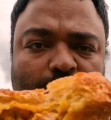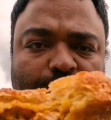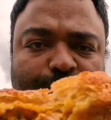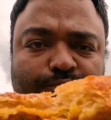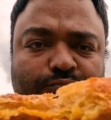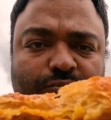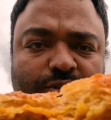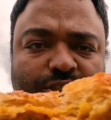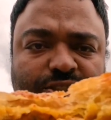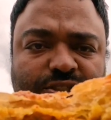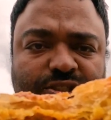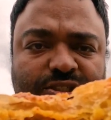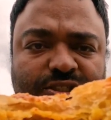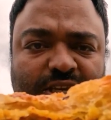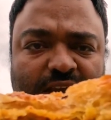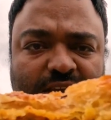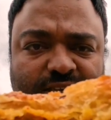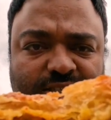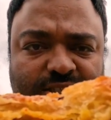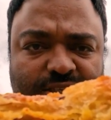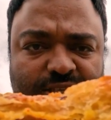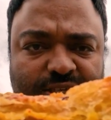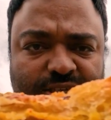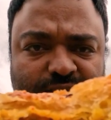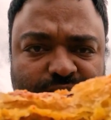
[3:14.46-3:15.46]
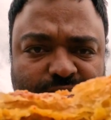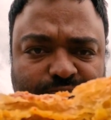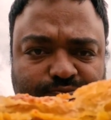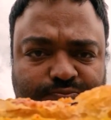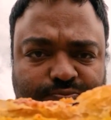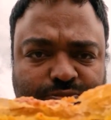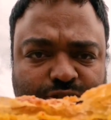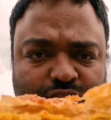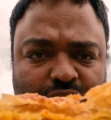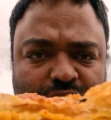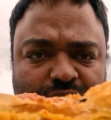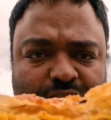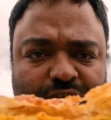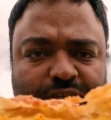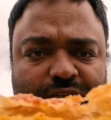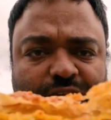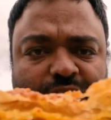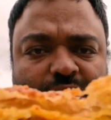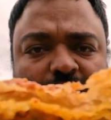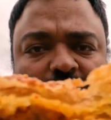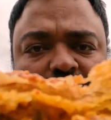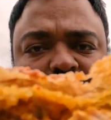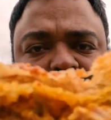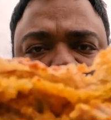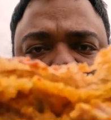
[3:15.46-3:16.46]
this is actually a chicken
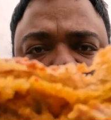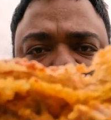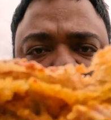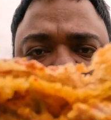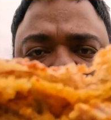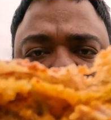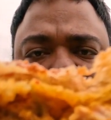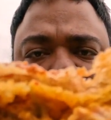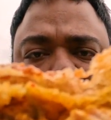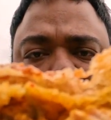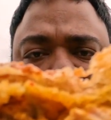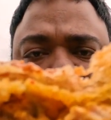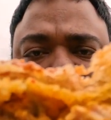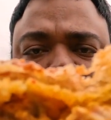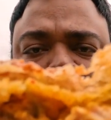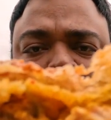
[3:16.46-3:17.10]
curry pie.